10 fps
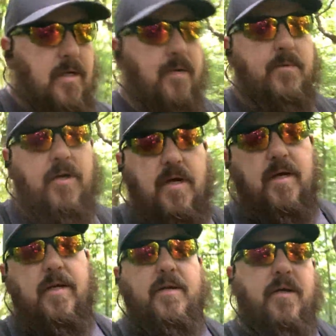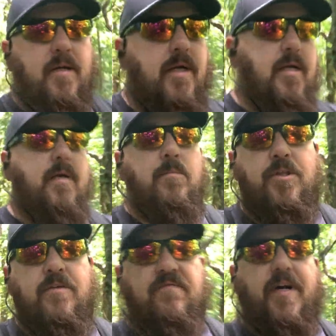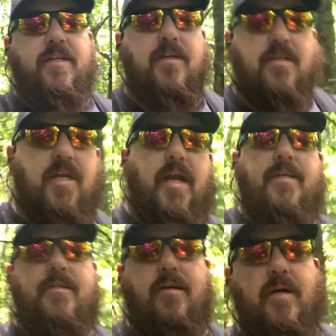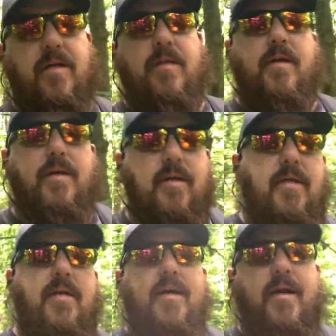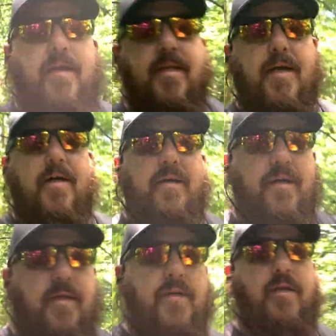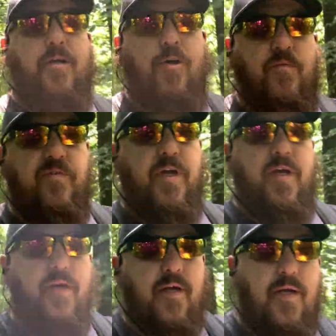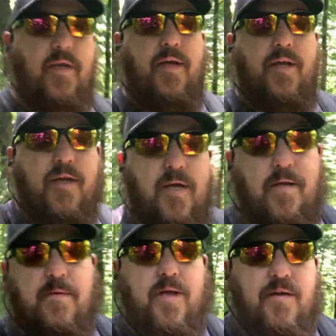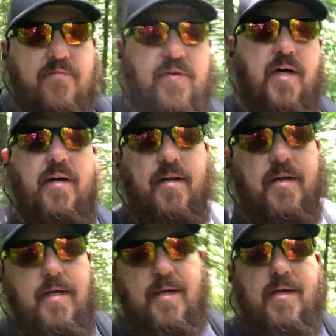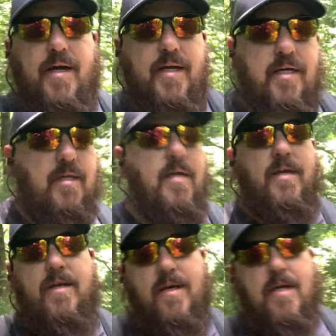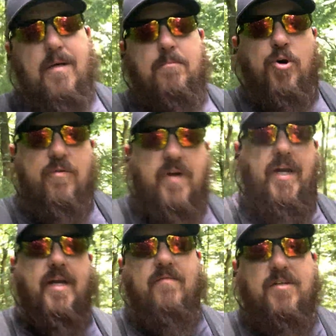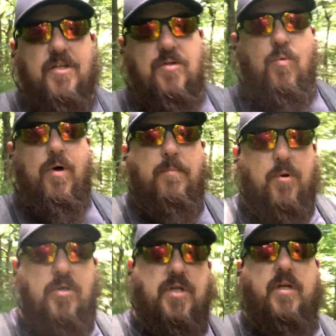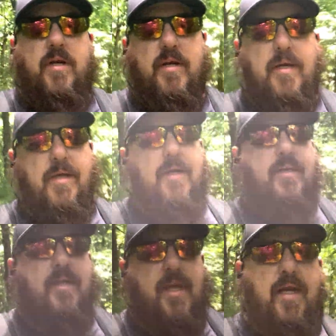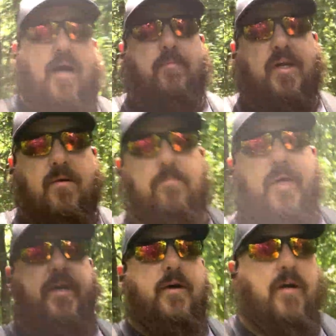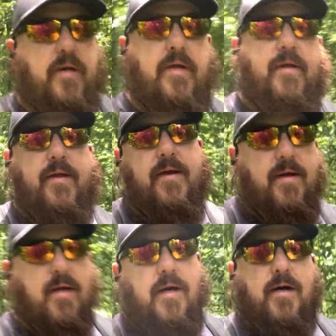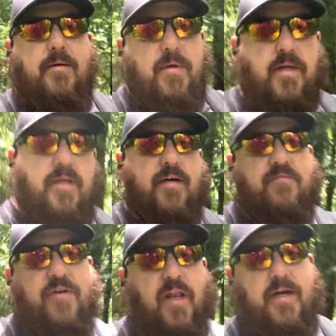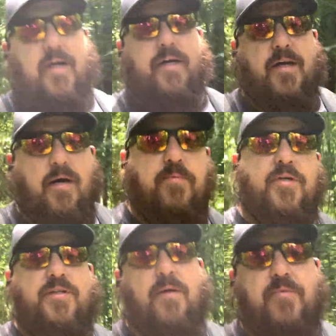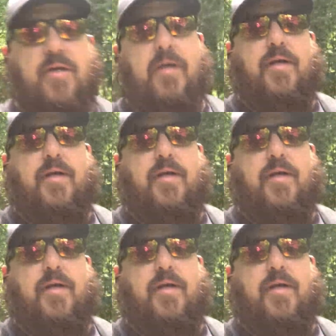I'm gonna put the fight to this cancer. And hopefully, if I can motivate even just one person to get out and become better, I'll feel like I accomplished something.